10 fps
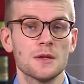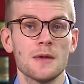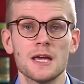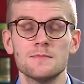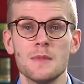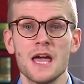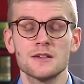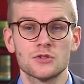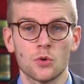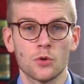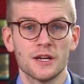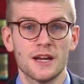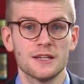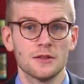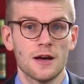be made mandatory at
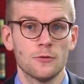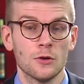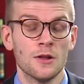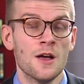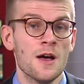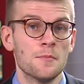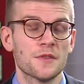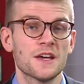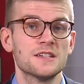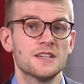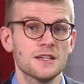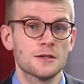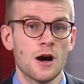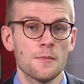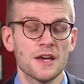any level, but they
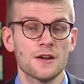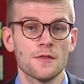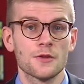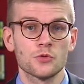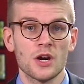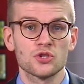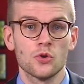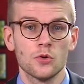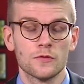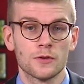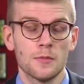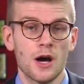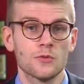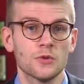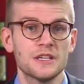did comment on the threshold
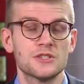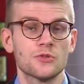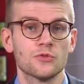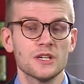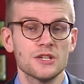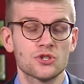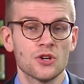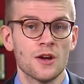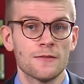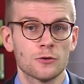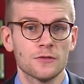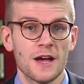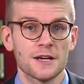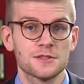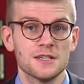Vermont will need to reach for a
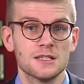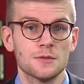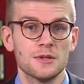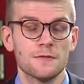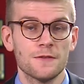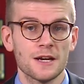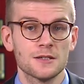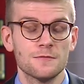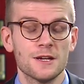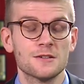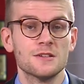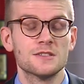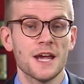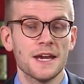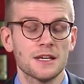vaccine to be effective in
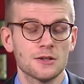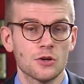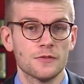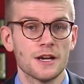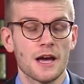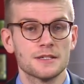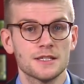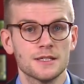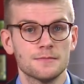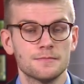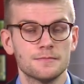containing COVID-19?